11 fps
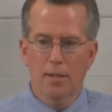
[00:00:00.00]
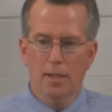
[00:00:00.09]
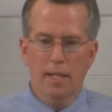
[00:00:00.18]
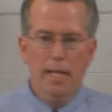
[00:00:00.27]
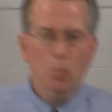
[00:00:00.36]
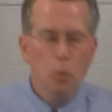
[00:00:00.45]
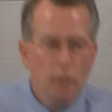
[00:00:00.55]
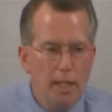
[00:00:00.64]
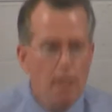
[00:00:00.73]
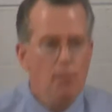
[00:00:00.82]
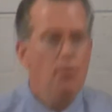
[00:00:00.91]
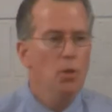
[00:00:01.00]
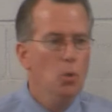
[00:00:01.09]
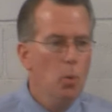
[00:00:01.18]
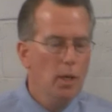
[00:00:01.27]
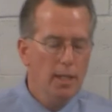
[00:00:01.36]
then He will give
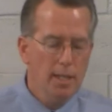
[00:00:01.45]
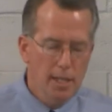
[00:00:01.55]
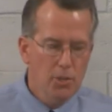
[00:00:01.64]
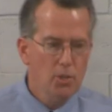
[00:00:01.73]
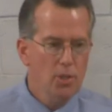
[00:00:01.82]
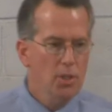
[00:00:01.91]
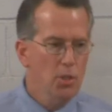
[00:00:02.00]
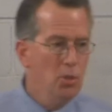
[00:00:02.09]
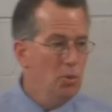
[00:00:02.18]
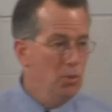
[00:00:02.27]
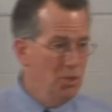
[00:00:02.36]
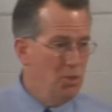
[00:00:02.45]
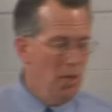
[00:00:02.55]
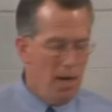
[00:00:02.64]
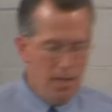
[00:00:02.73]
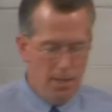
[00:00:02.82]
you what it is that you
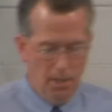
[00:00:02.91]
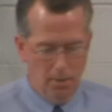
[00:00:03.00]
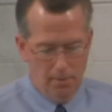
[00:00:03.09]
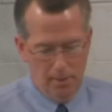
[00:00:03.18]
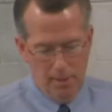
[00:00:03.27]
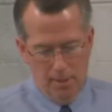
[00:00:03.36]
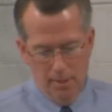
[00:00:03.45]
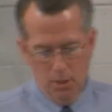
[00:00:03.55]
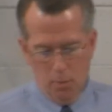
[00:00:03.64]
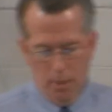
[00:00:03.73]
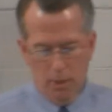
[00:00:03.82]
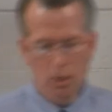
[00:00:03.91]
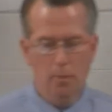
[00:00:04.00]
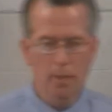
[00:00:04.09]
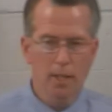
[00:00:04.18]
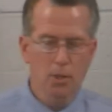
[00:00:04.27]
desire,
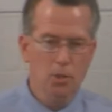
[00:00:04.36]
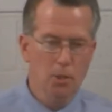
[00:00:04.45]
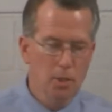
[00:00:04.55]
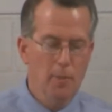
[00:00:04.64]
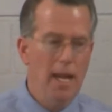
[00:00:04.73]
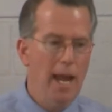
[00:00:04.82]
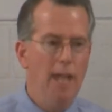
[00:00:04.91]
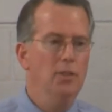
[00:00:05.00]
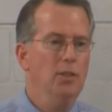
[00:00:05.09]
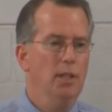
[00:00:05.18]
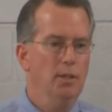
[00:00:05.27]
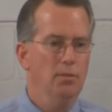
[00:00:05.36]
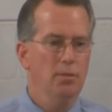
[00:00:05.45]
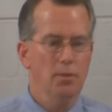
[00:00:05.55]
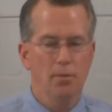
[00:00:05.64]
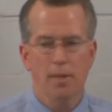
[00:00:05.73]
especially because you're going to be asking
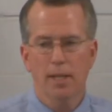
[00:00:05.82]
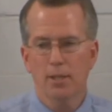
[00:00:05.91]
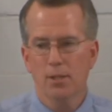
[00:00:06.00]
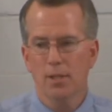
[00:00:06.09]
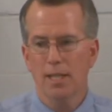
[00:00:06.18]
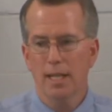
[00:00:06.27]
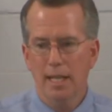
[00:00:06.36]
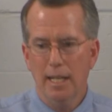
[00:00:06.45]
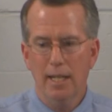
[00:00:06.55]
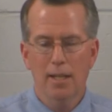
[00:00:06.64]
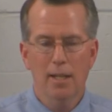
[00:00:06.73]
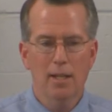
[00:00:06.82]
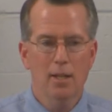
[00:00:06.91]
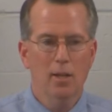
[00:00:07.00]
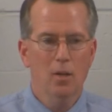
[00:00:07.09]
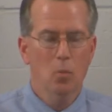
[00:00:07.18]
for the things that He
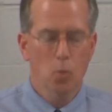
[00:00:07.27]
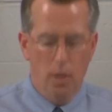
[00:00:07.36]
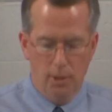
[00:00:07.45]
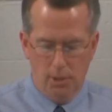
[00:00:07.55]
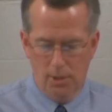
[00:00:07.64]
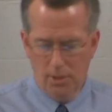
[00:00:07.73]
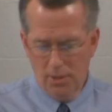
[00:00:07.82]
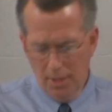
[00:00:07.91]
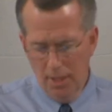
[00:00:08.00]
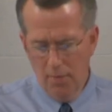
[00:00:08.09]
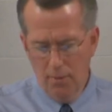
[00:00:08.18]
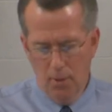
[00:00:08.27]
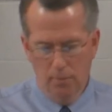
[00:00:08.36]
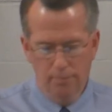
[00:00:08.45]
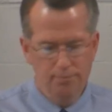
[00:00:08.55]
wants to give you.